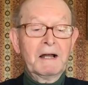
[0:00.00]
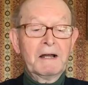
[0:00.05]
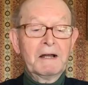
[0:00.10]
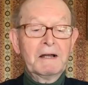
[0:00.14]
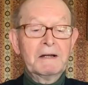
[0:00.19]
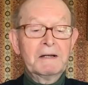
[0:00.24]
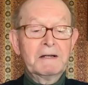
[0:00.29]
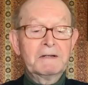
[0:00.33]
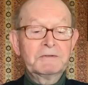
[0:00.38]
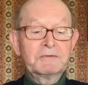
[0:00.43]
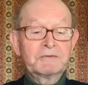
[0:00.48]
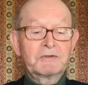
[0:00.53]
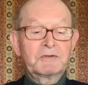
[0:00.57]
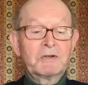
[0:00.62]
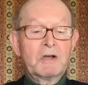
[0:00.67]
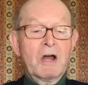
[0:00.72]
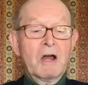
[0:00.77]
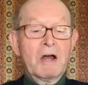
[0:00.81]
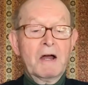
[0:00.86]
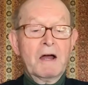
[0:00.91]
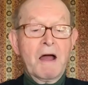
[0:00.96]
is
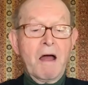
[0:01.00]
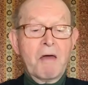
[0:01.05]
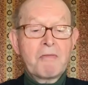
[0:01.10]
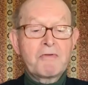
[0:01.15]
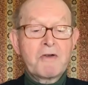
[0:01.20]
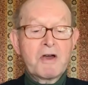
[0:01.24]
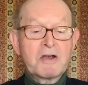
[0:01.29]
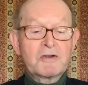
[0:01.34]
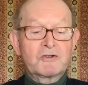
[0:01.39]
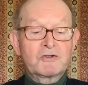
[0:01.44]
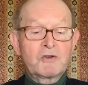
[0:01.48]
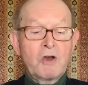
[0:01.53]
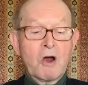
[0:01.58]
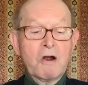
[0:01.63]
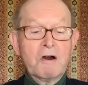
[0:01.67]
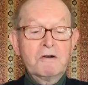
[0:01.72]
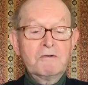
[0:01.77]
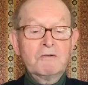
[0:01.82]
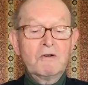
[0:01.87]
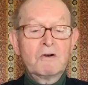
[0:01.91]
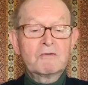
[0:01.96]
The
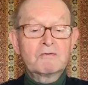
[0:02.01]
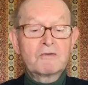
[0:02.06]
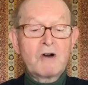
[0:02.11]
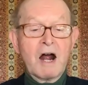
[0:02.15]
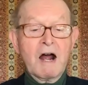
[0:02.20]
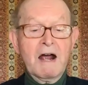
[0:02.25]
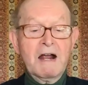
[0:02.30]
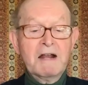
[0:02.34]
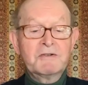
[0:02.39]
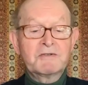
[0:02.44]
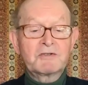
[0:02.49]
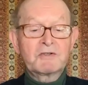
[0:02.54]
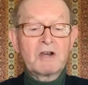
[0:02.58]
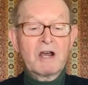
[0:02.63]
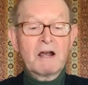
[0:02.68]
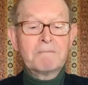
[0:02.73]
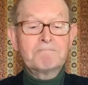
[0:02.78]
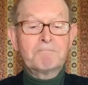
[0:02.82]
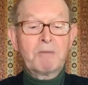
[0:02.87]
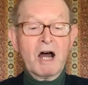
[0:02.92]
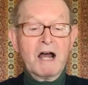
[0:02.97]
Sun Rides
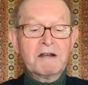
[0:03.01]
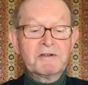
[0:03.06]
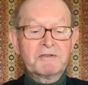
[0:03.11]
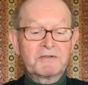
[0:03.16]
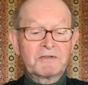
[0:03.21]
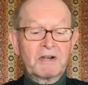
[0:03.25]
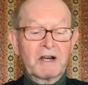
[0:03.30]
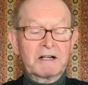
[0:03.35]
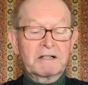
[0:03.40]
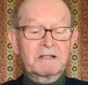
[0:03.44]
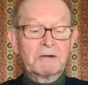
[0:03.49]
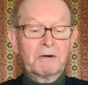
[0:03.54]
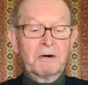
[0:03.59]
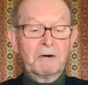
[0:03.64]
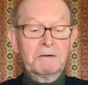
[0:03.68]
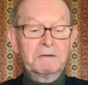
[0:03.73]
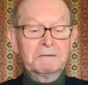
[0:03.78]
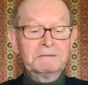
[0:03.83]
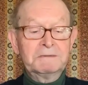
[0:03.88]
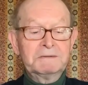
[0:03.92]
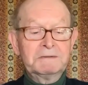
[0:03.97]
a
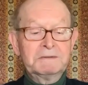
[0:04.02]
Bicycle.